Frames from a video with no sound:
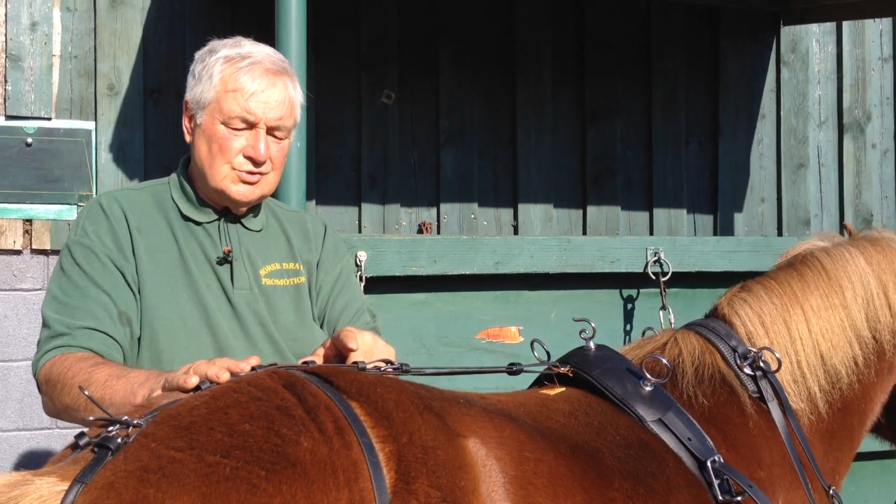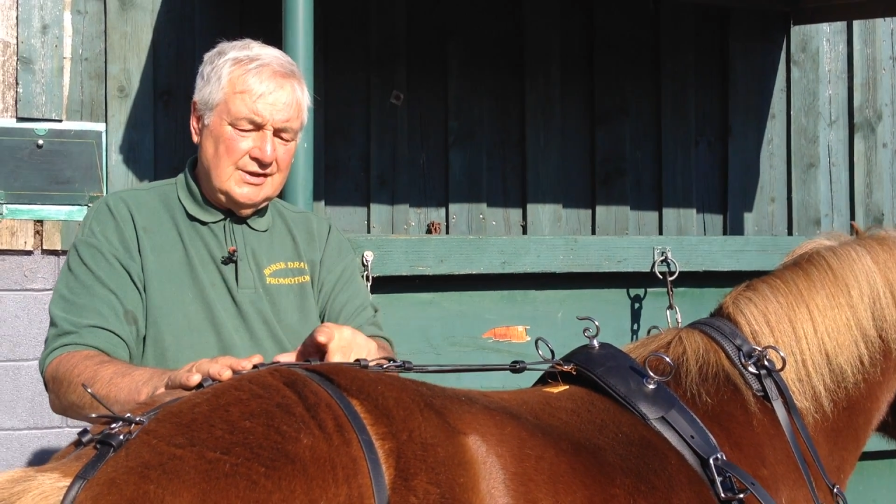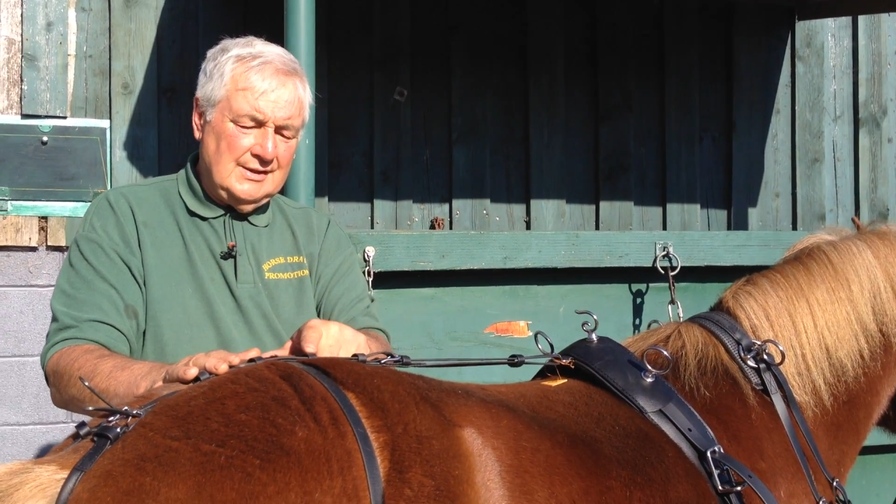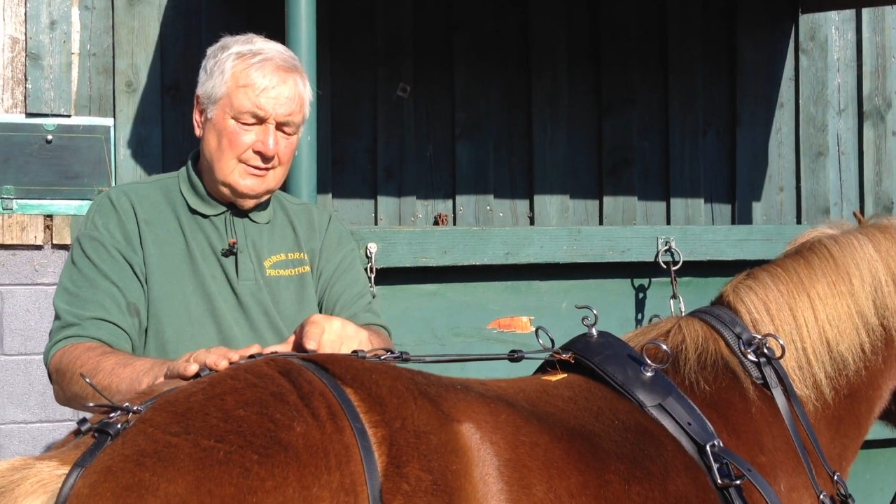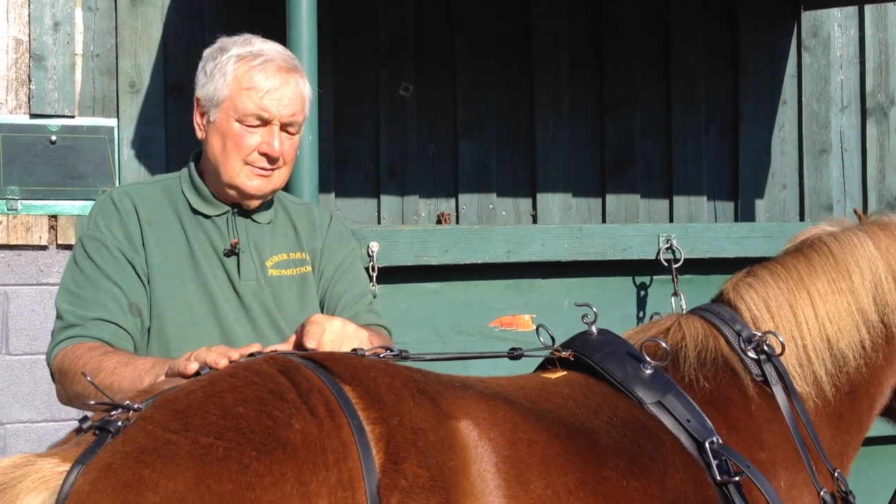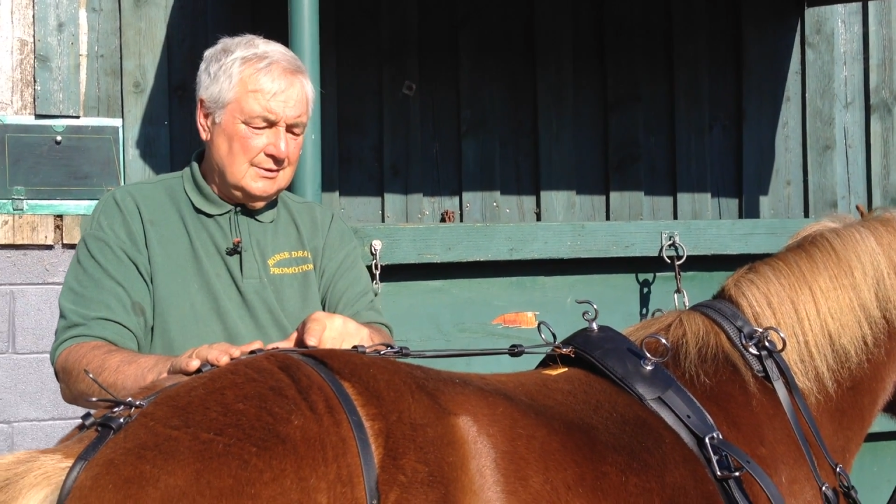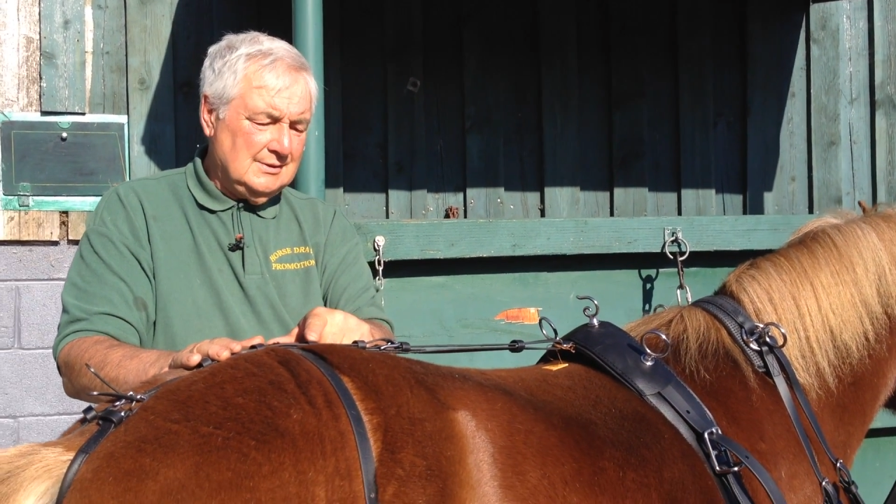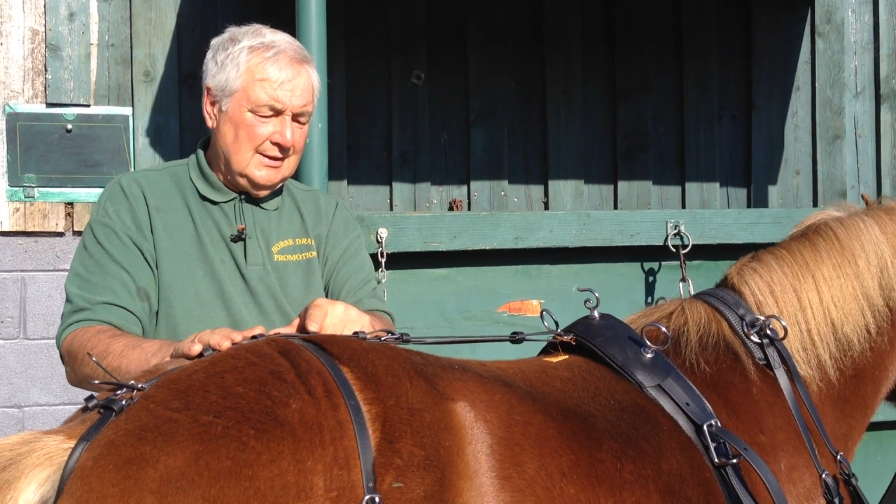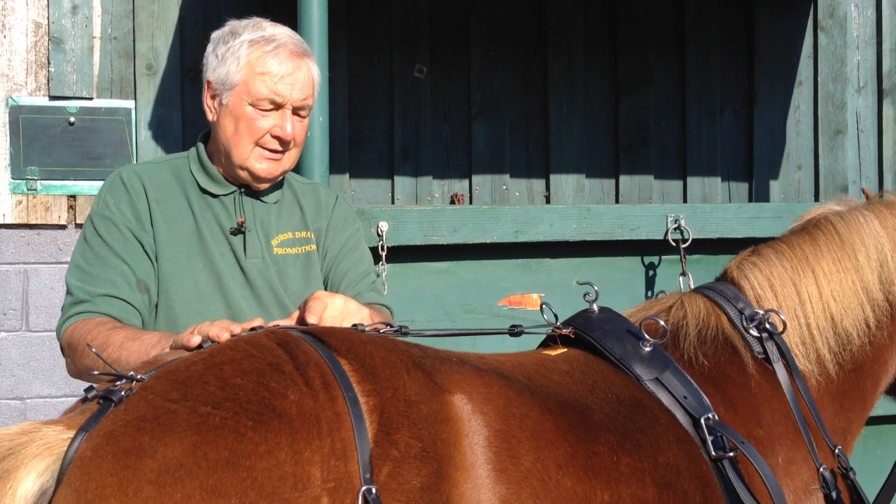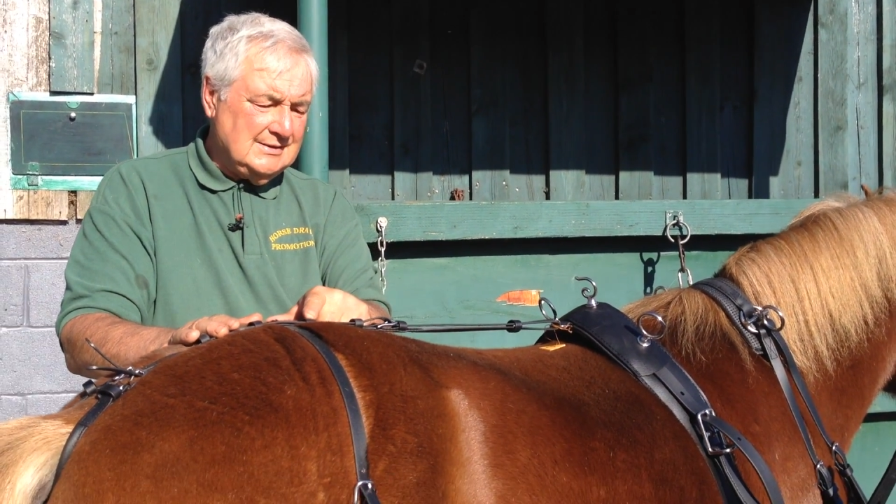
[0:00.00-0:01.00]
here at
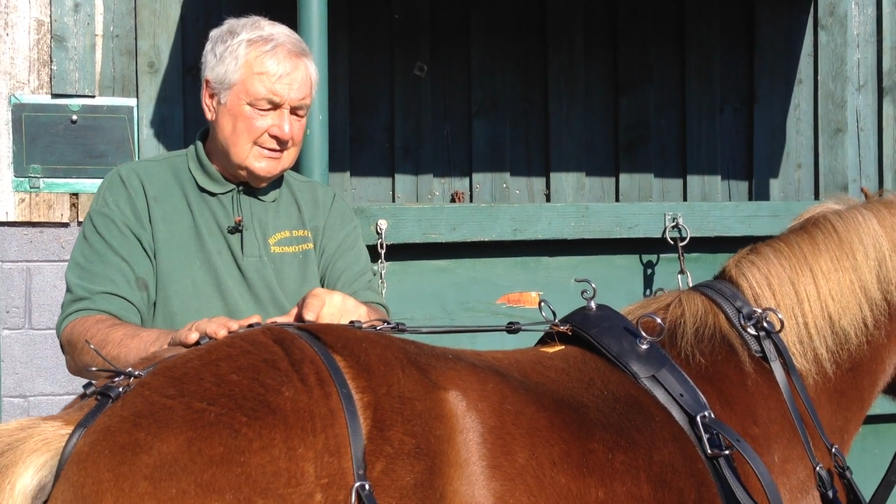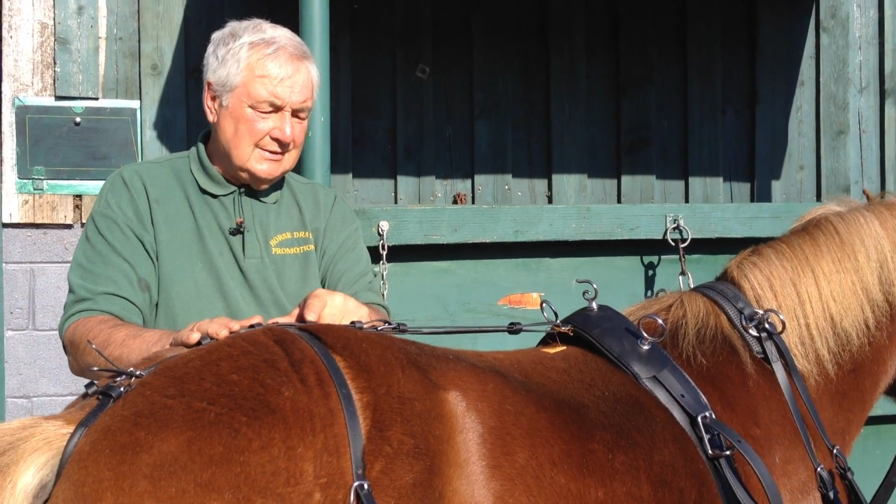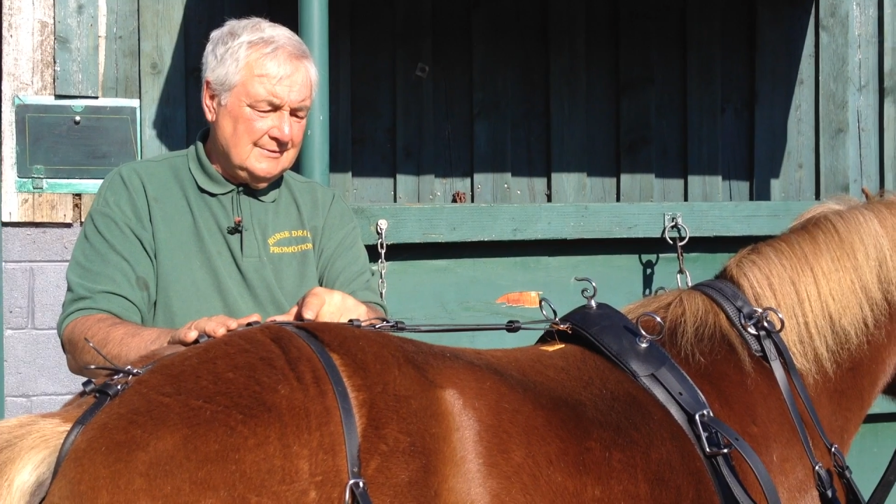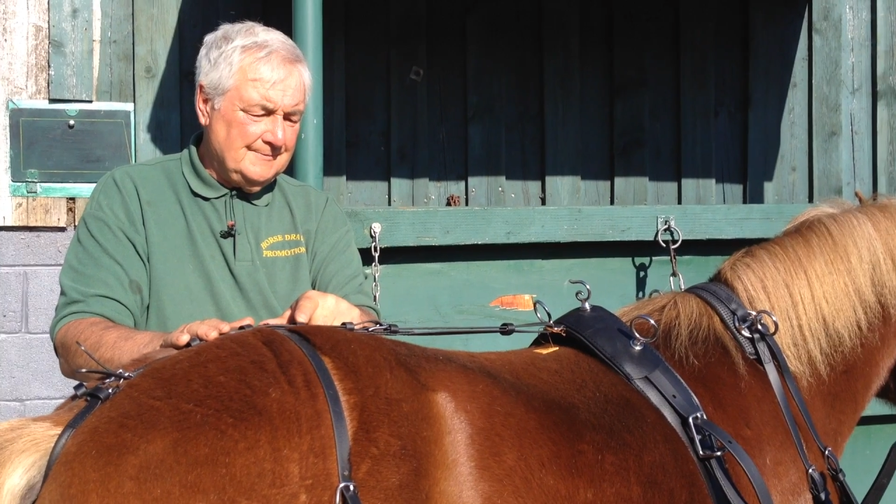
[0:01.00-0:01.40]
least.